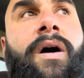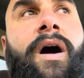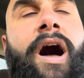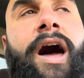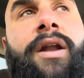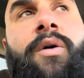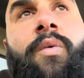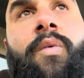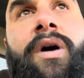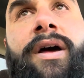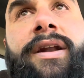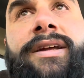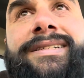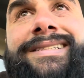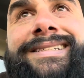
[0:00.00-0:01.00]
I don't
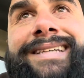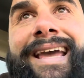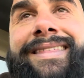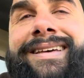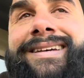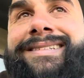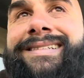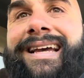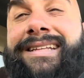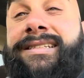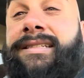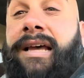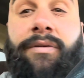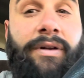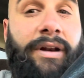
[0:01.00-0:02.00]
want to say this and
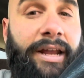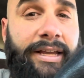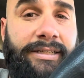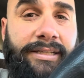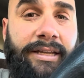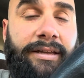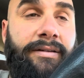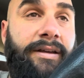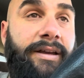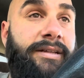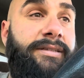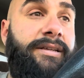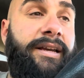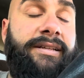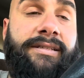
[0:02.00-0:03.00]
sound lazy.
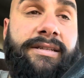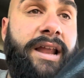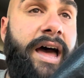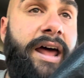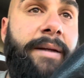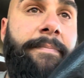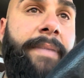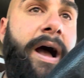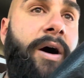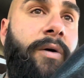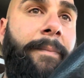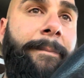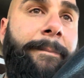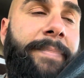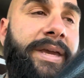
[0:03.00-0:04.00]
It's it's not
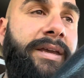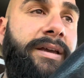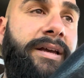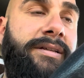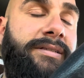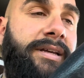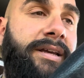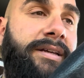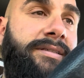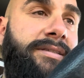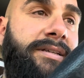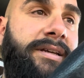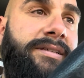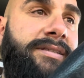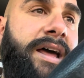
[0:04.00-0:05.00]
about being it's it's
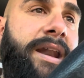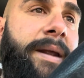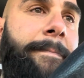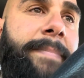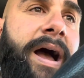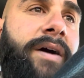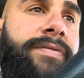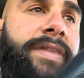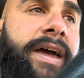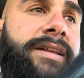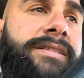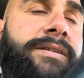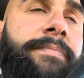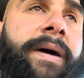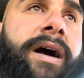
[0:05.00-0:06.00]
it's not about that.
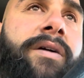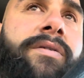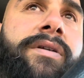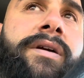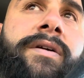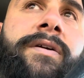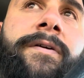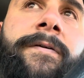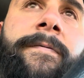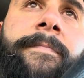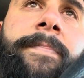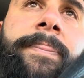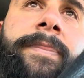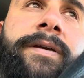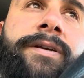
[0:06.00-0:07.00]
It's about
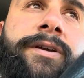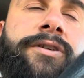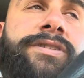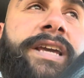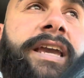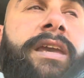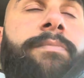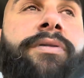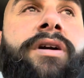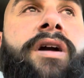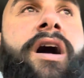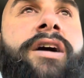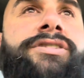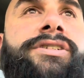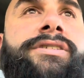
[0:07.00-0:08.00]
you're taking
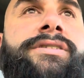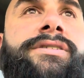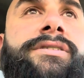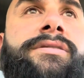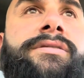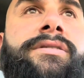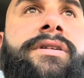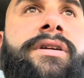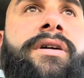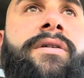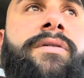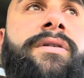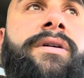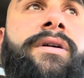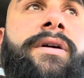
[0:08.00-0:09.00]
precautions. You know,
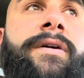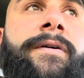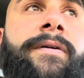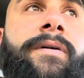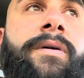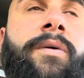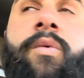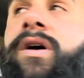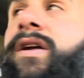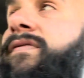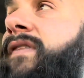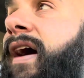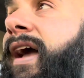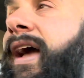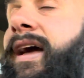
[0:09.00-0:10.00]
what
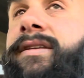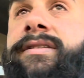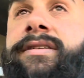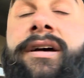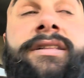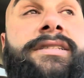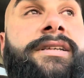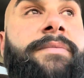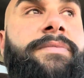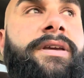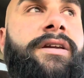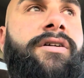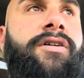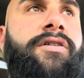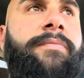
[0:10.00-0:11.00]
if I had done
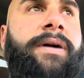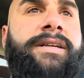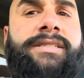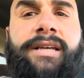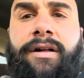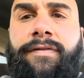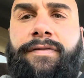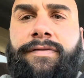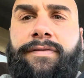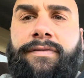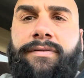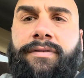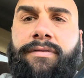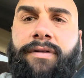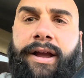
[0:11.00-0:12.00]
something and hurt myself,
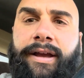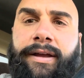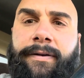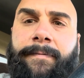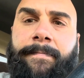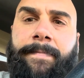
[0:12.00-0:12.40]
right?